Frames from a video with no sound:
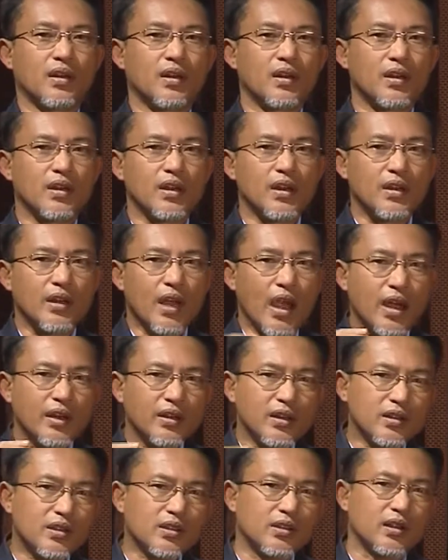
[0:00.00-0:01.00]
in
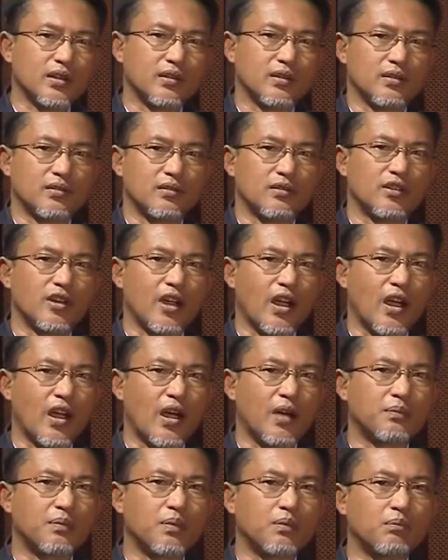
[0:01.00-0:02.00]
addition, they
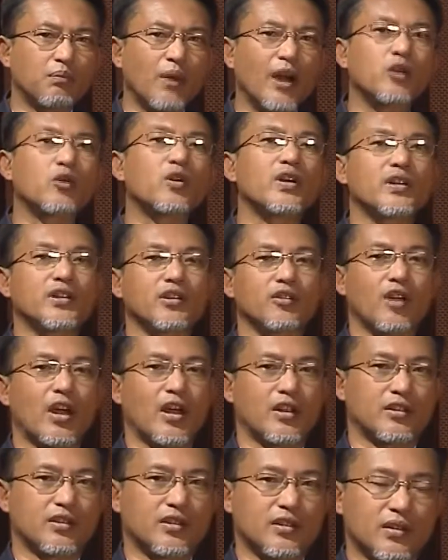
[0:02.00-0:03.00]
have minority
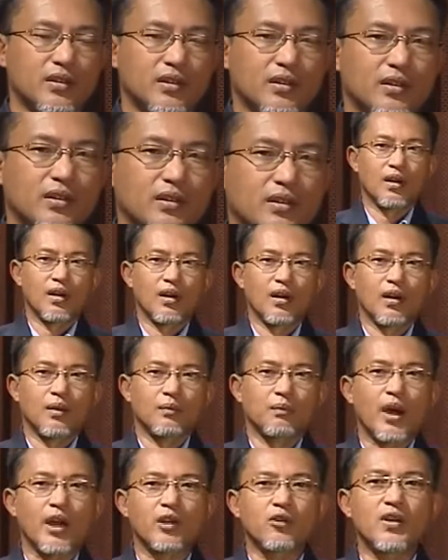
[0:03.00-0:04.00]
rights.
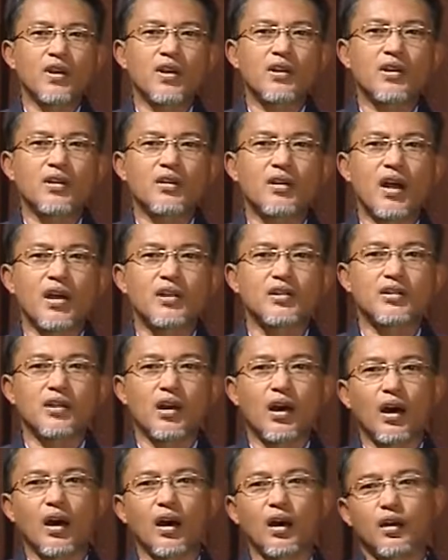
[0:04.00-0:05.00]
Minority rights
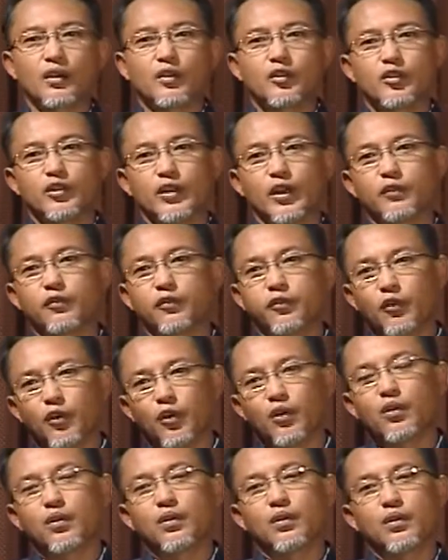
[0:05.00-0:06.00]
are
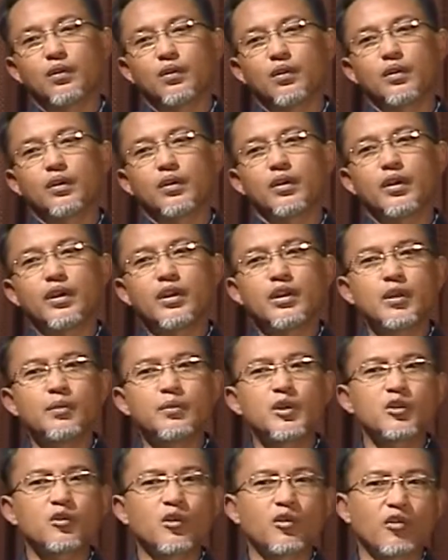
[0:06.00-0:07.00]
therefore
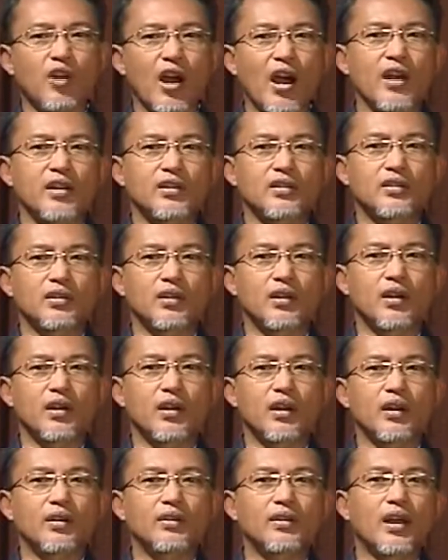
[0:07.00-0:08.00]
individual rights
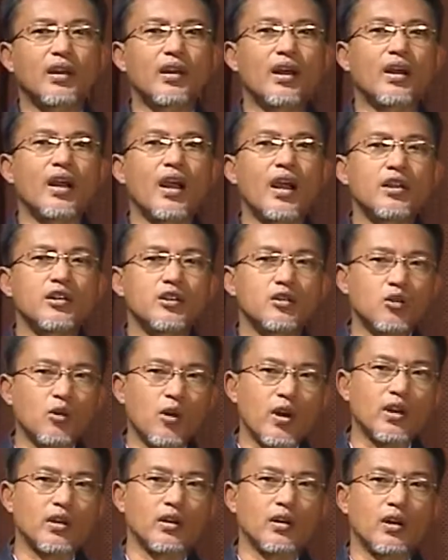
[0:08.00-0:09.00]
that are
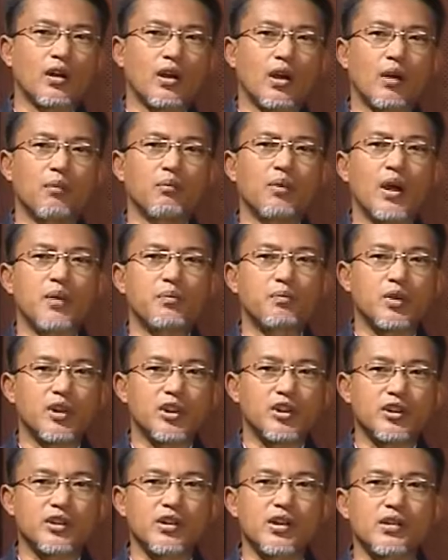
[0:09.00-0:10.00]
enjoyed by
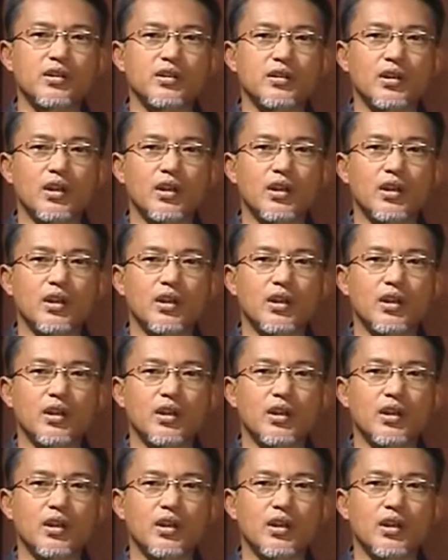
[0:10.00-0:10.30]
persons